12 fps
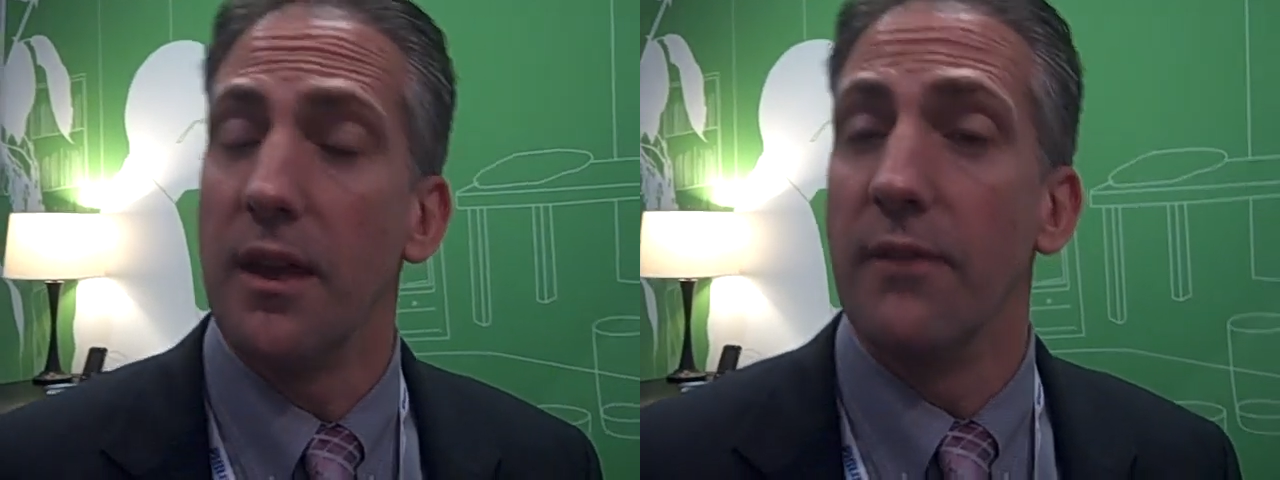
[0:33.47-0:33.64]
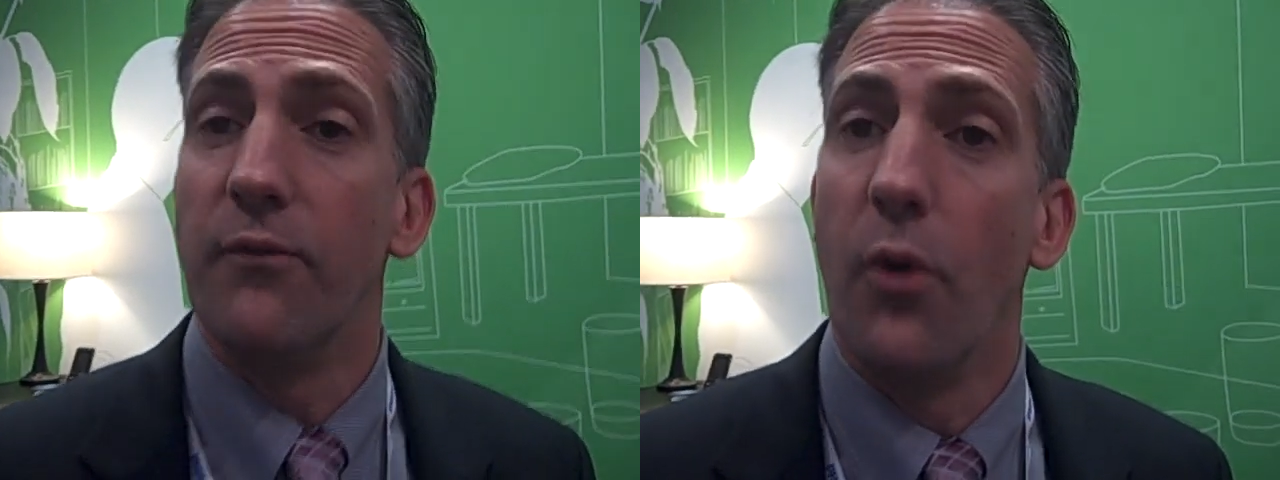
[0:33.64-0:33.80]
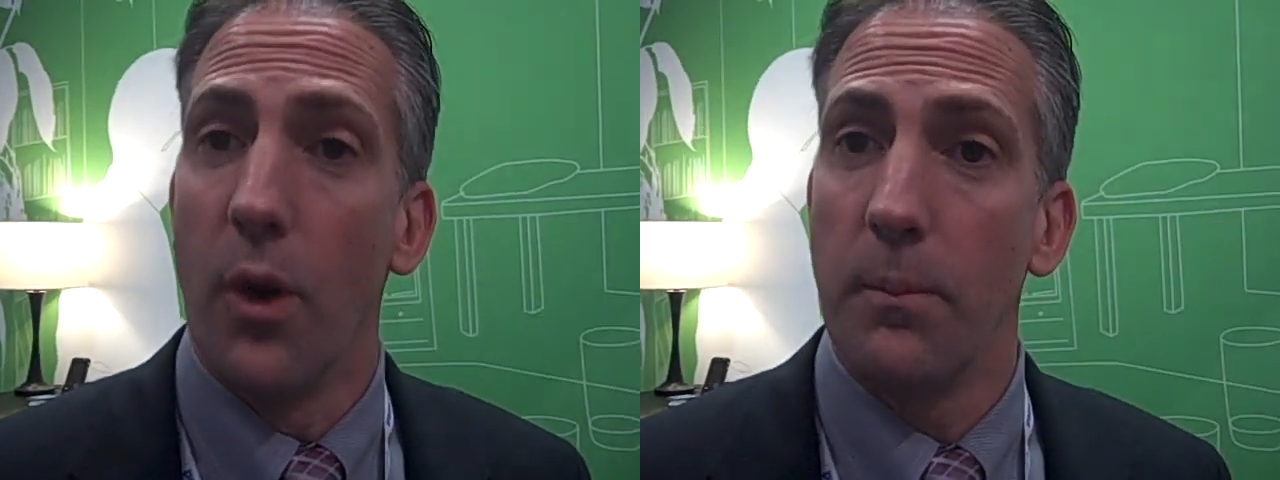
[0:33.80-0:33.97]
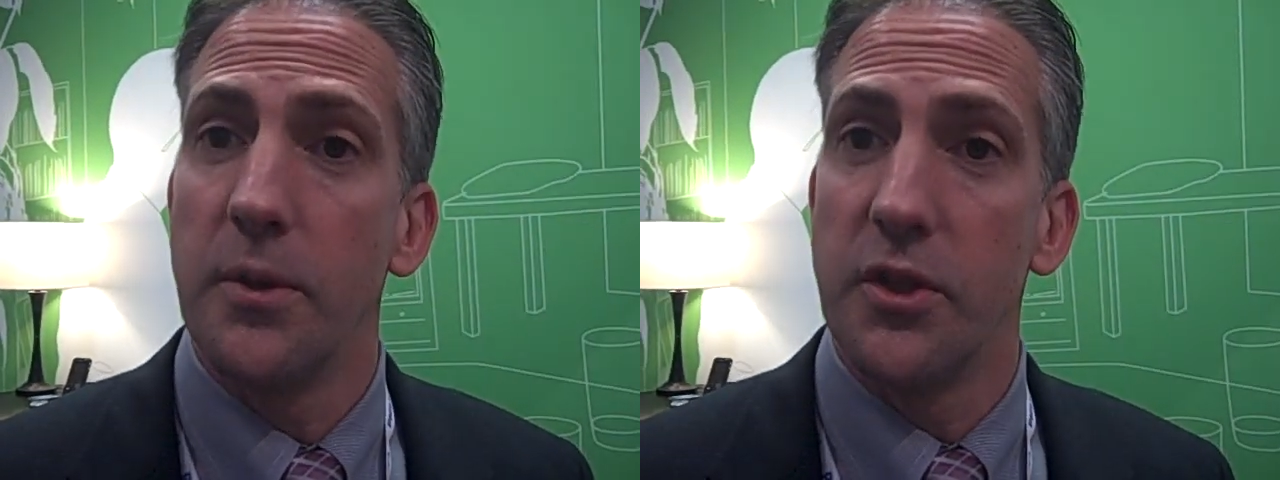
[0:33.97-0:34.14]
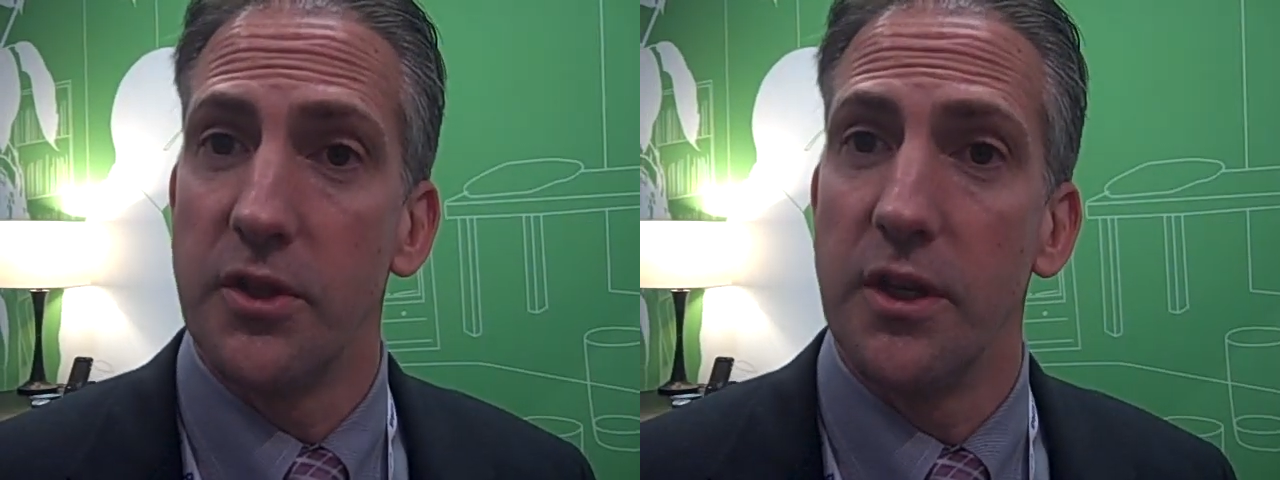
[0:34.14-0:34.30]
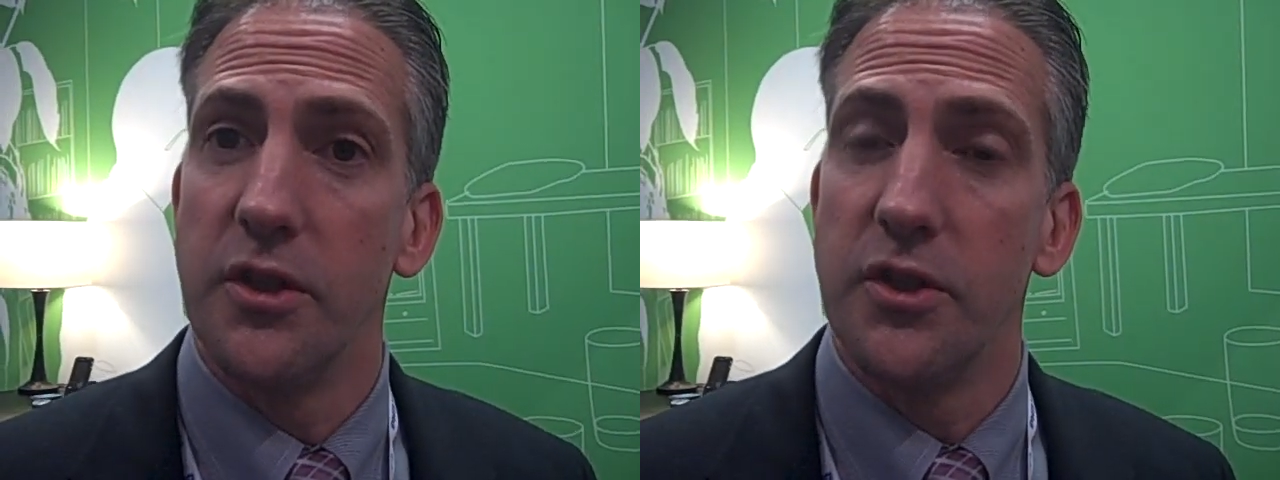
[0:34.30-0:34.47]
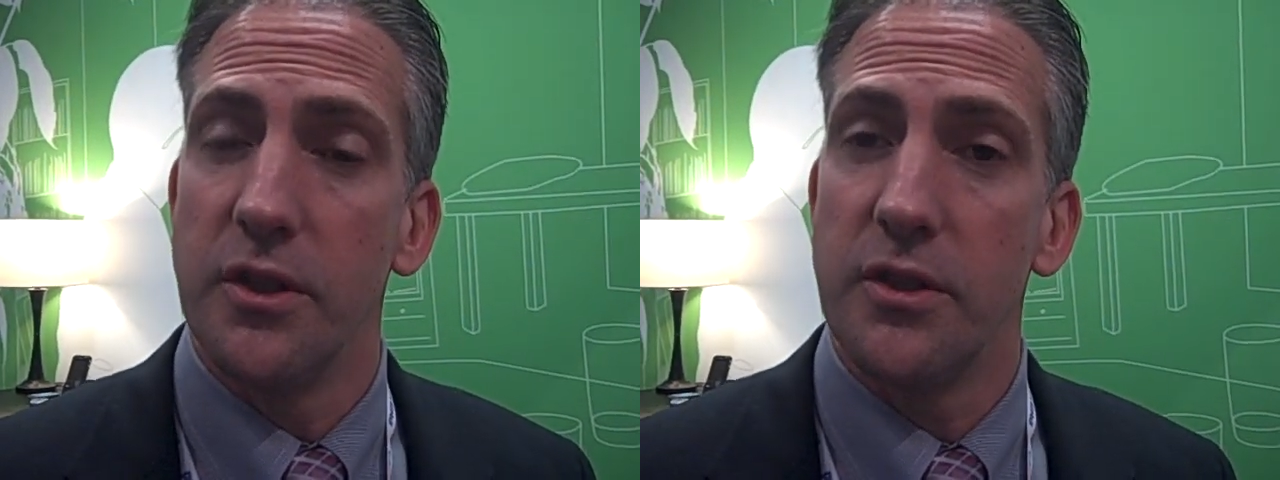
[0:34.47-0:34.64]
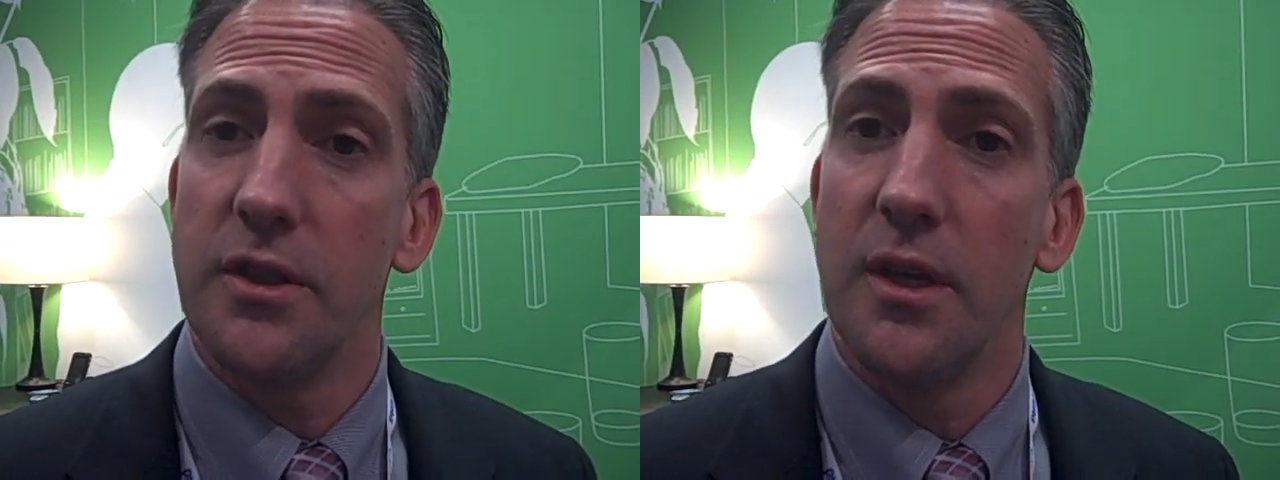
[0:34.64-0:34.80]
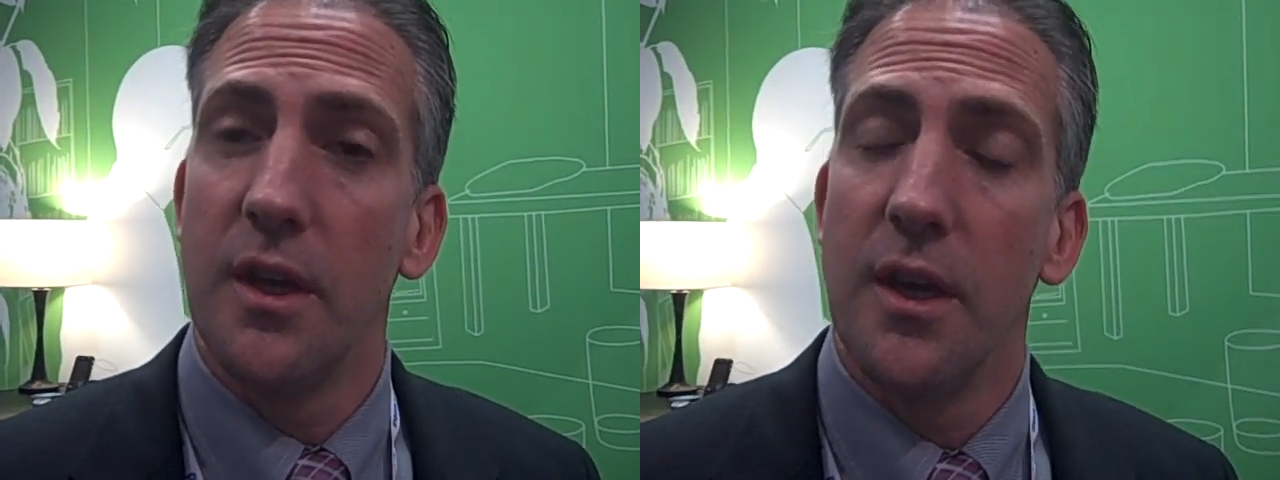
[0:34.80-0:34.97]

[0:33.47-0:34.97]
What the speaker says: informed decisions.